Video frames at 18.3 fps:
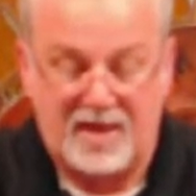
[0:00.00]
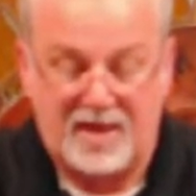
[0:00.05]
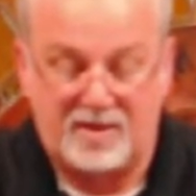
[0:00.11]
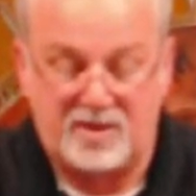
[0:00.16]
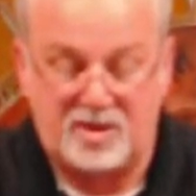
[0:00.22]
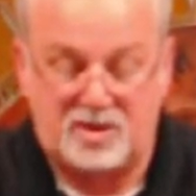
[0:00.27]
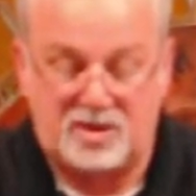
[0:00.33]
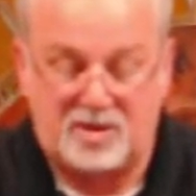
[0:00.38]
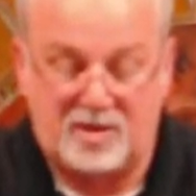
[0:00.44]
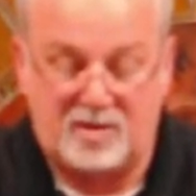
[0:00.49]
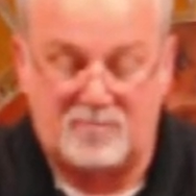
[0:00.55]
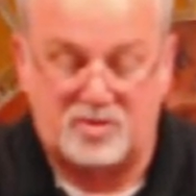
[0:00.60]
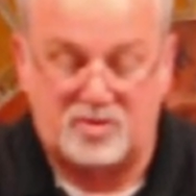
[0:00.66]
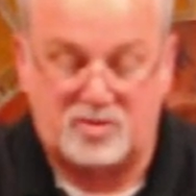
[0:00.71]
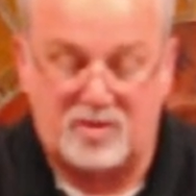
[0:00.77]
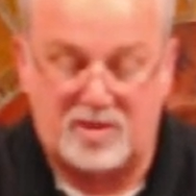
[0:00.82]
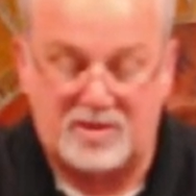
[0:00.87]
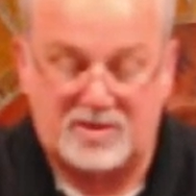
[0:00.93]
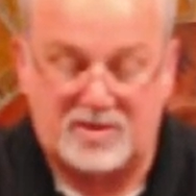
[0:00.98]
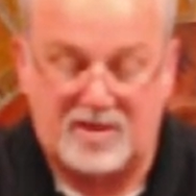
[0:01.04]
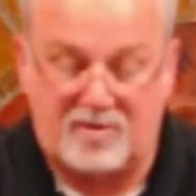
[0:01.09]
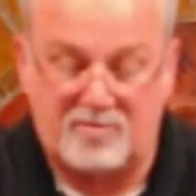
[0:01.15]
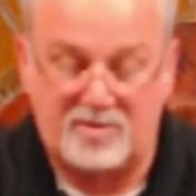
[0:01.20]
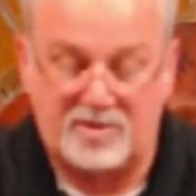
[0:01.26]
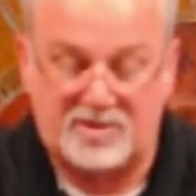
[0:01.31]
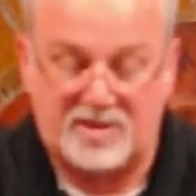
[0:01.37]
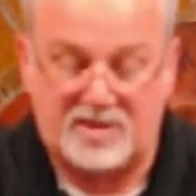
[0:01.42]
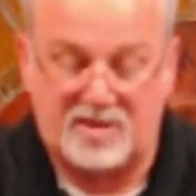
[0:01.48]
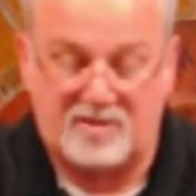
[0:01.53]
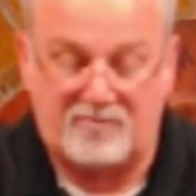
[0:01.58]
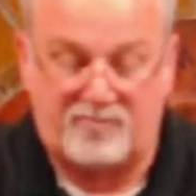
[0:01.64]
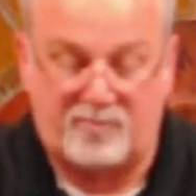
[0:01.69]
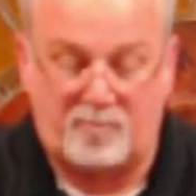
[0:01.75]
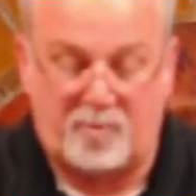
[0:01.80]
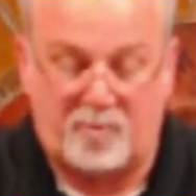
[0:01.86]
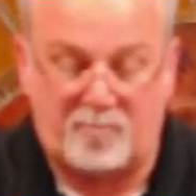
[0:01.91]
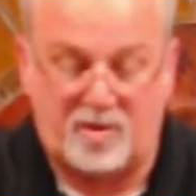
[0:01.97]
And the cherub stretched out his hand
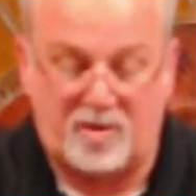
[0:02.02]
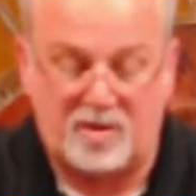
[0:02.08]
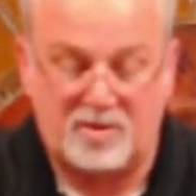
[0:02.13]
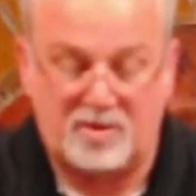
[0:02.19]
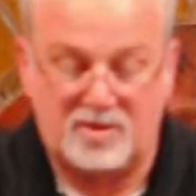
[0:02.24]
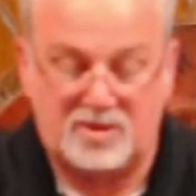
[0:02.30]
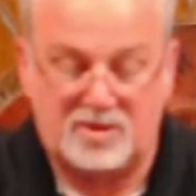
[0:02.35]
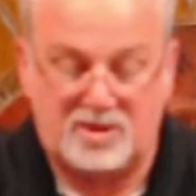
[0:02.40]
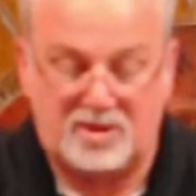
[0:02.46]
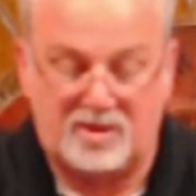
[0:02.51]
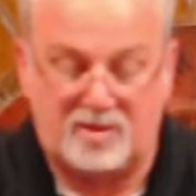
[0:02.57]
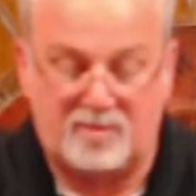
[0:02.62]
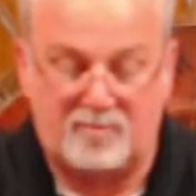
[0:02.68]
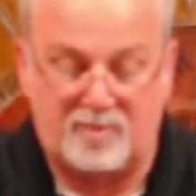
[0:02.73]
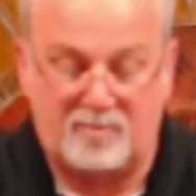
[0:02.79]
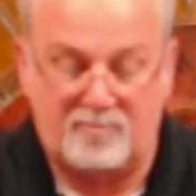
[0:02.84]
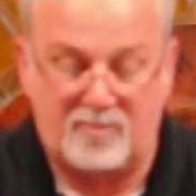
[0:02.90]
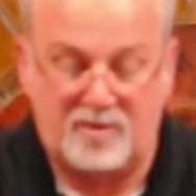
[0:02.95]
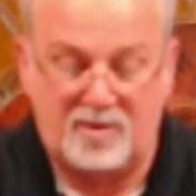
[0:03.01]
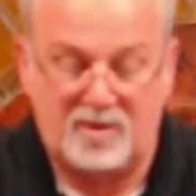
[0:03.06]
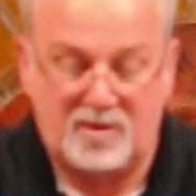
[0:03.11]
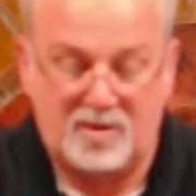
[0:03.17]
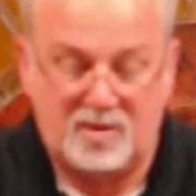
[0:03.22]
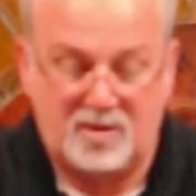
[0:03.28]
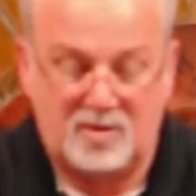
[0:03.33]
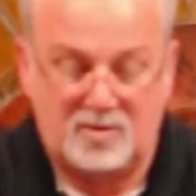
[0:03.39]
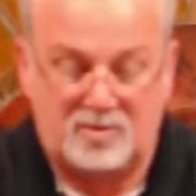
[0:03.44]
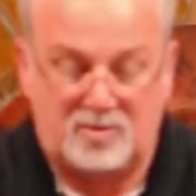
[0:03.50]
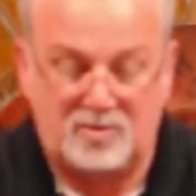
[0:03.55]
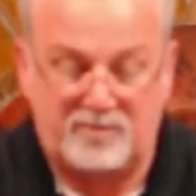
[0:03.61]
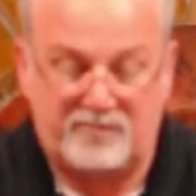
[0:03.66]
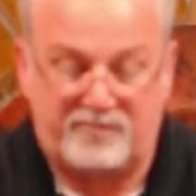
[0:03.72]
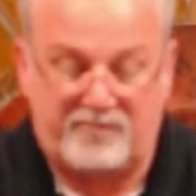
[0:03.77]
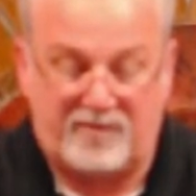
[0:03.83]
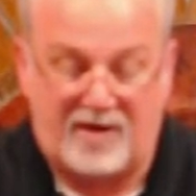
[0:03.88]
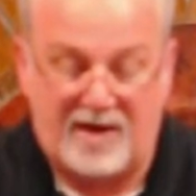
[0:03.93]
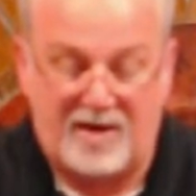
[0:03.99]
from among the cherubim to
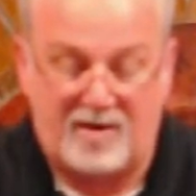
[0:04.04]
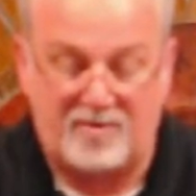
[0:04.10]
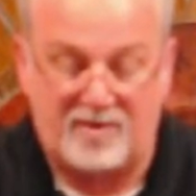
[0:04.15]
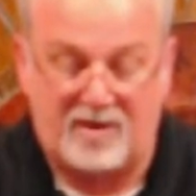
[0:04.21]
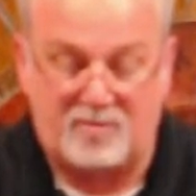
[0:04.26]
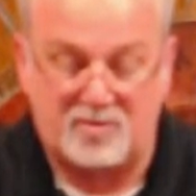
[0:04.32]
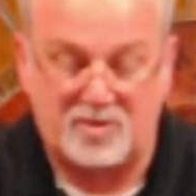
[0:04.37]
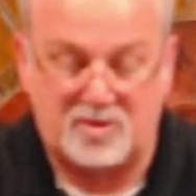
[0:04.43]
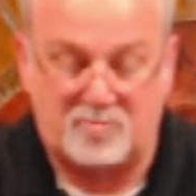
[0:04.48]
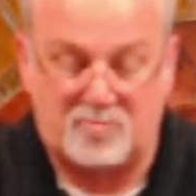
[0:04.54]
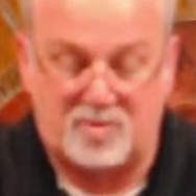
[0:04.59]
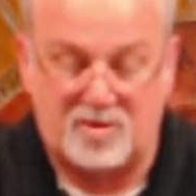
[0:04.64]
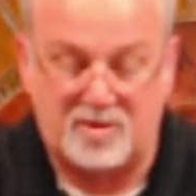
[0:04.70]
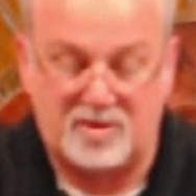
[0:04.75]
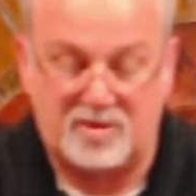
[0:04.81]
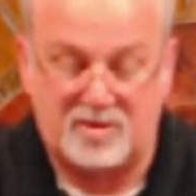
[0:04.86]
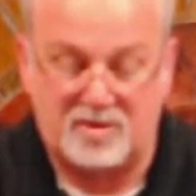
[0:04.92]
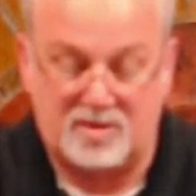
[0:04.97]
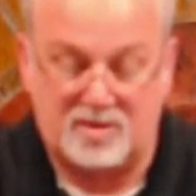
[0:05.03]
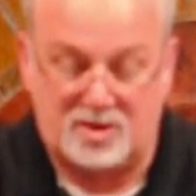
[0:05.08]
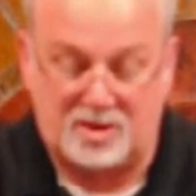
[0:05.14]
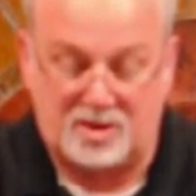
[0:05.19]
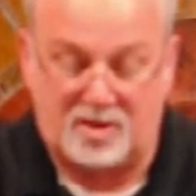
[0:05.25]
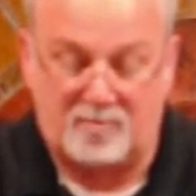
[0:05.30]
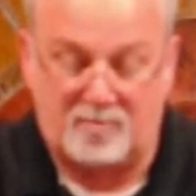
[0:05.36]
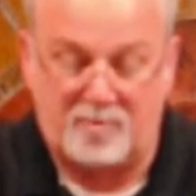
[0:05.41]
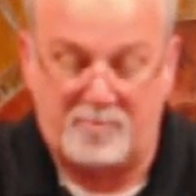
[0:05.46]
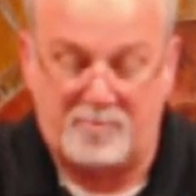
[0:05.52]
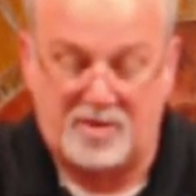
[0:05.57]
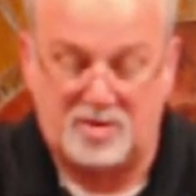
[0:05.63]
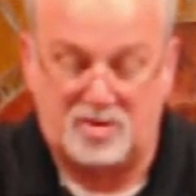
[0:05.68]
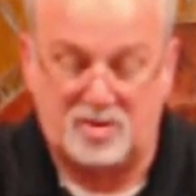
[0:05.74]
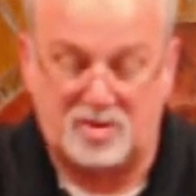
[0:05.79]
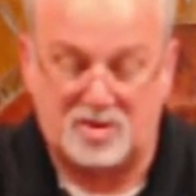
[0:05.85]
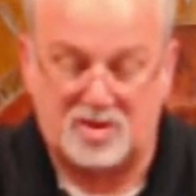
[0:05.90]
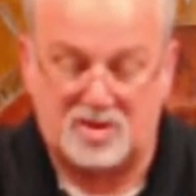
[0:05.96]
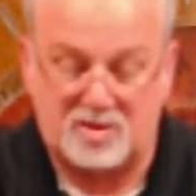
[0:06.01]
the fire that was among the cherubim, and
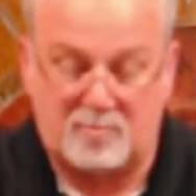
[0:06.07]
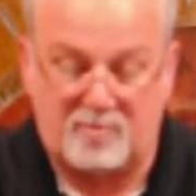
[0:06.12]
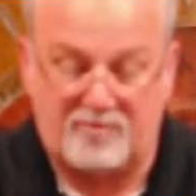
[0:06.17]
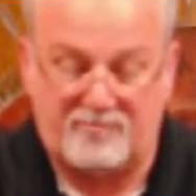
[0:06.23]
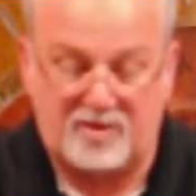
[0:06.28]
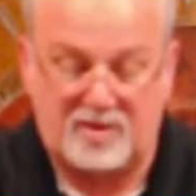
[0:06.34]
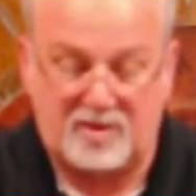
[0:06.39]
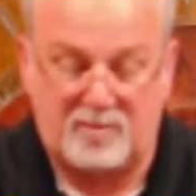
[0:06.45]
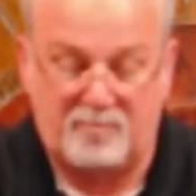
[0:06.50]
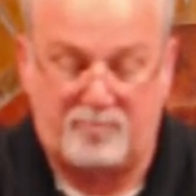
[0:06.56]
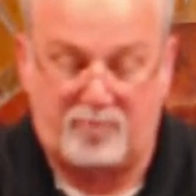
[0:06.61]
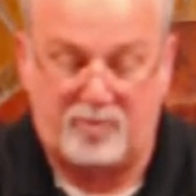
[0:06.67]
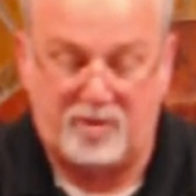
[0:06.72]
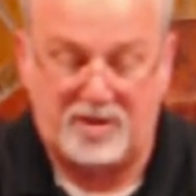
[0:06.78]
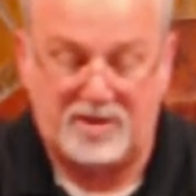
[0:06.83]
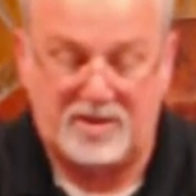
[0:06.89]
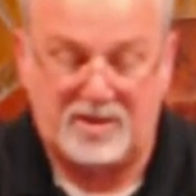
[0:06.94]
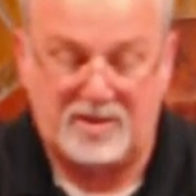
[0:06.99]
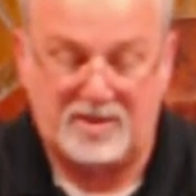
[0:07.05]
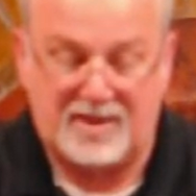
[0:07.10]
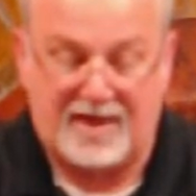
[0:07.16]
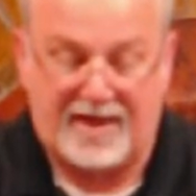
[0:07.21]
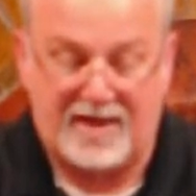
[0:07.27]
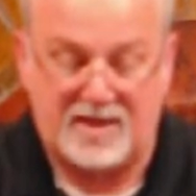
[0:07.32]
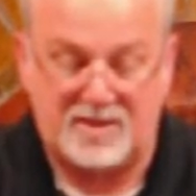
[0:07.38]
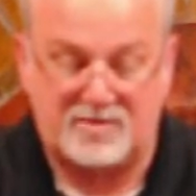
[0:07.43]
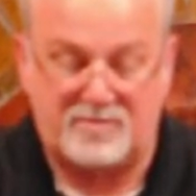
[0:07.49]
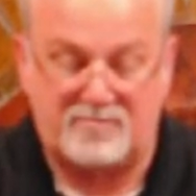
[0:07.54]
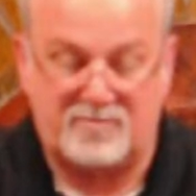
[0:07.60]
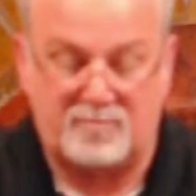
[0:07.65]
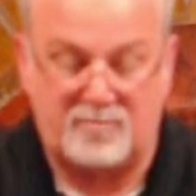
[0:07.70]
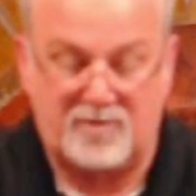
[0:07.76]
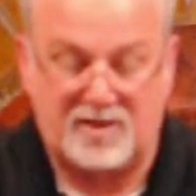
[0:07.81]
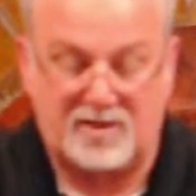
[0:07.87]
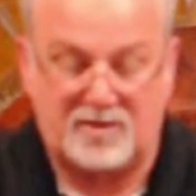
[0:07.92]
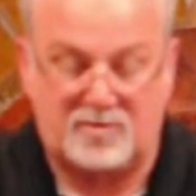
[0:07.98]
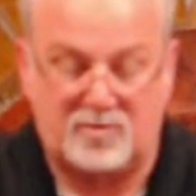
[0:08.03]
took some of it and put it in the hands of the
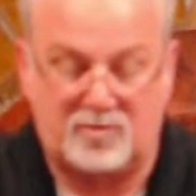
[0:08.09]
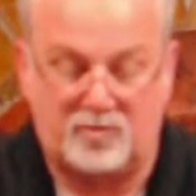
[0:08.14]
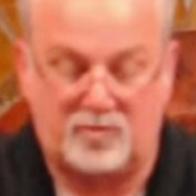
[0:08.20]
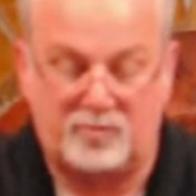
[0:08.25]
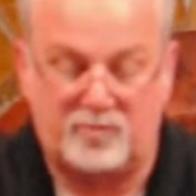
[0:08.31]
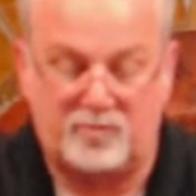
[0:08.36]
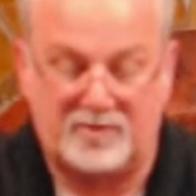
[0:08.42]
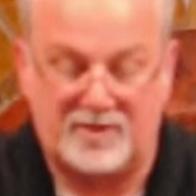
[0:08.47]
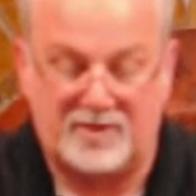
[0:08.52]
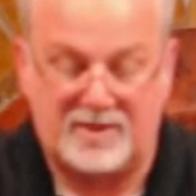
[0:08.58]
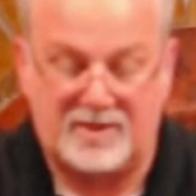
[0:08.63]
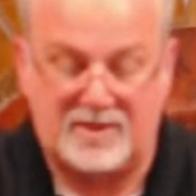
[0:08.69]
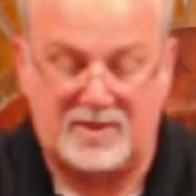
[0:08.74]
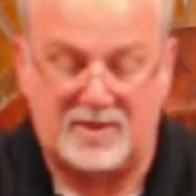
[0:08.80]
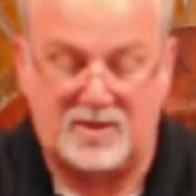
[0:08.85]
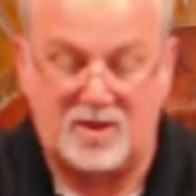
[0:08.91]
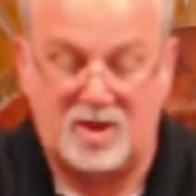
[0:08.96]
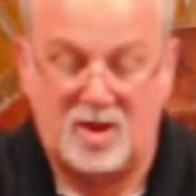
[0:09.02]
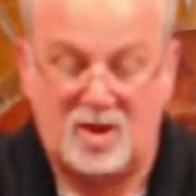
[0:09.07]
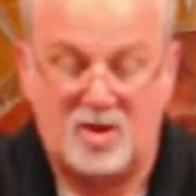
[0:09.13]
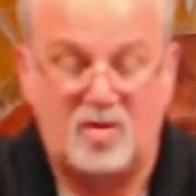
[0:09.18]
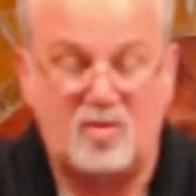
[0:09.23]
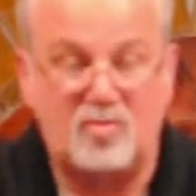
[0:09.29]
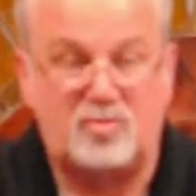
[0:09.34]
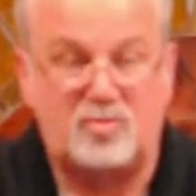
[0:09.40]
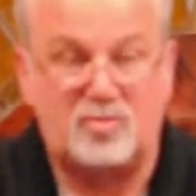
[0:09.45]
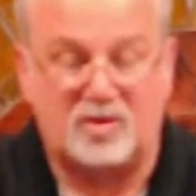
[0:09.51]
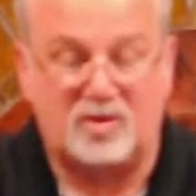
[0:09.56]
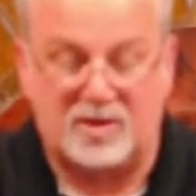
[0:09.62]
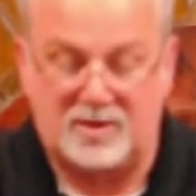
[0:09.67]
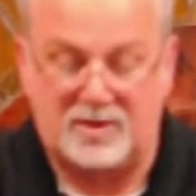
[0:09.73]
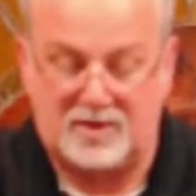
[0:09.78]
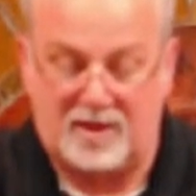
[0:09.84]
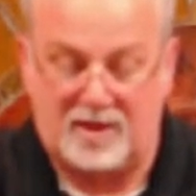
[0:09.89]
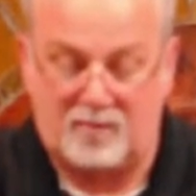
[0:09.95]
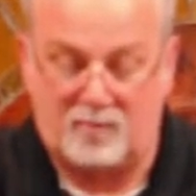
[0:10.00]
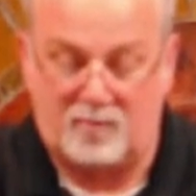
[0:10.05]
man clothed with linen, who took
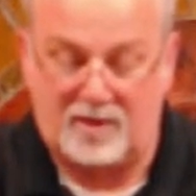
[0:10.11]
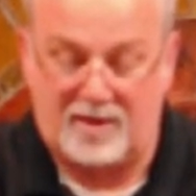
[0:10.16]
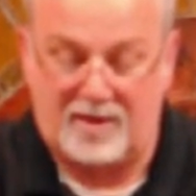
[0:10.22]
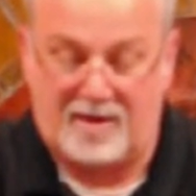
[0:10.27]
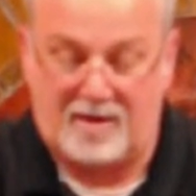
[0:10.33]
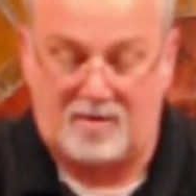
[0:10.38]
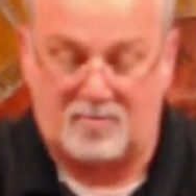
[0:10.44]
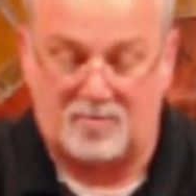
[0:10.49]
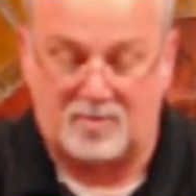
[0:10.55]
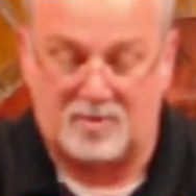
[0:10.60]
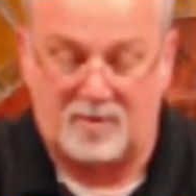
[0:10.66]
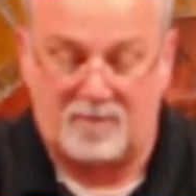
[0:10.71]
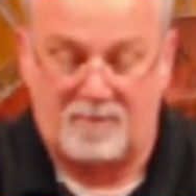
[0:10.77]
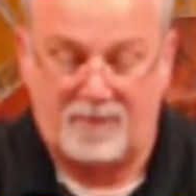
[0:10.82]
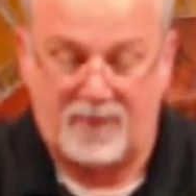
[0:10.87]
it and went out.